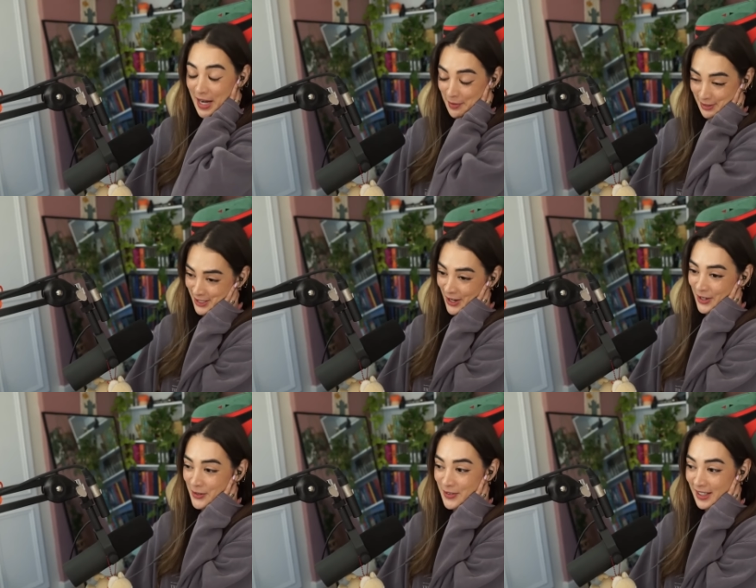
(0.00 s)
episode.
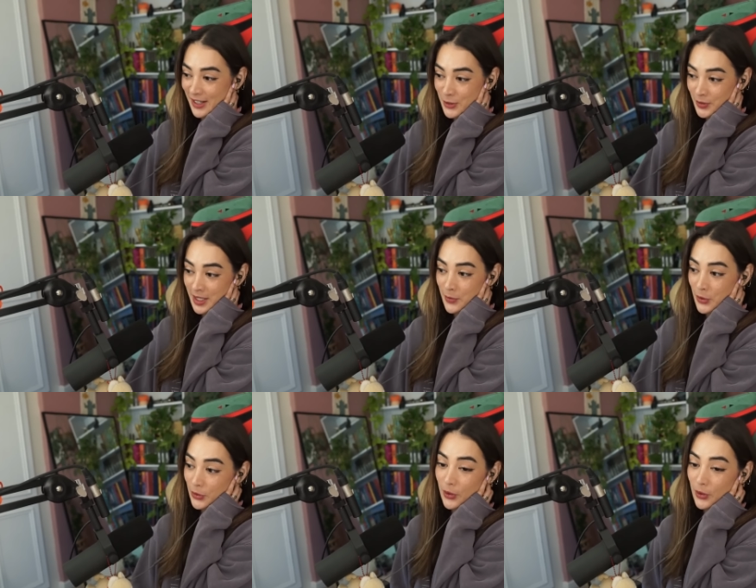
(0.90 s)
I really enjoyed that one.